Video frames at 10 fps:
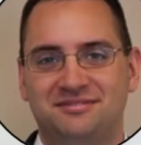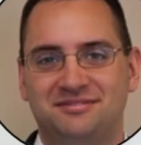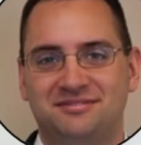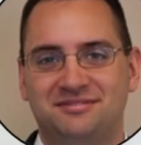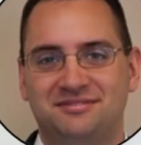
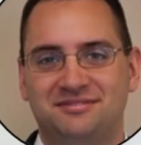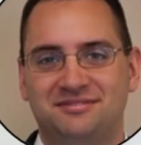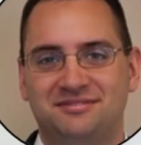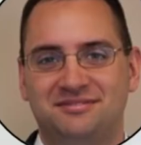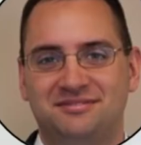
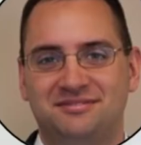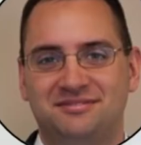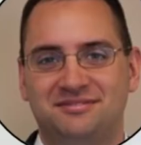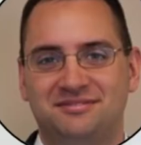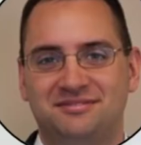
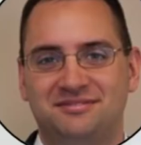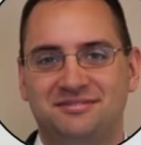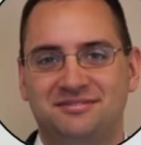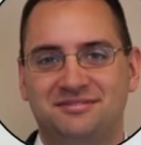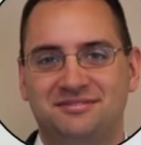
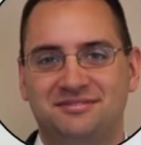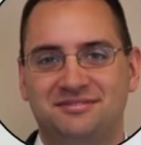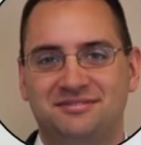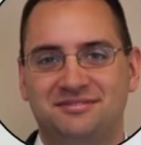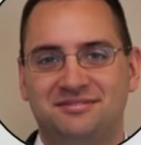
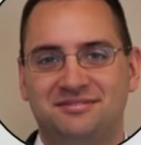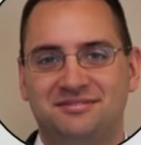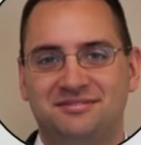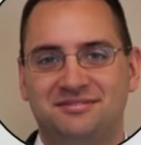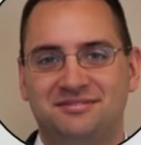
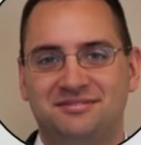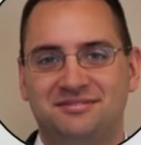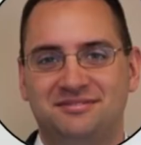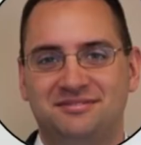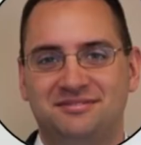
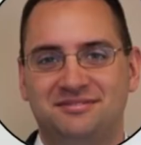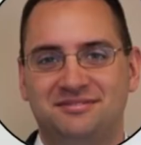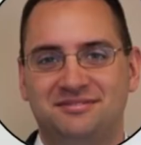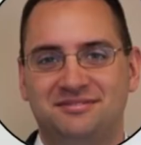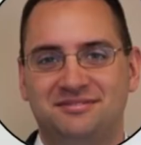
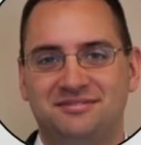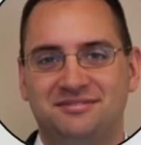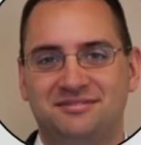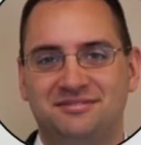This is a still picture; no speech is visible.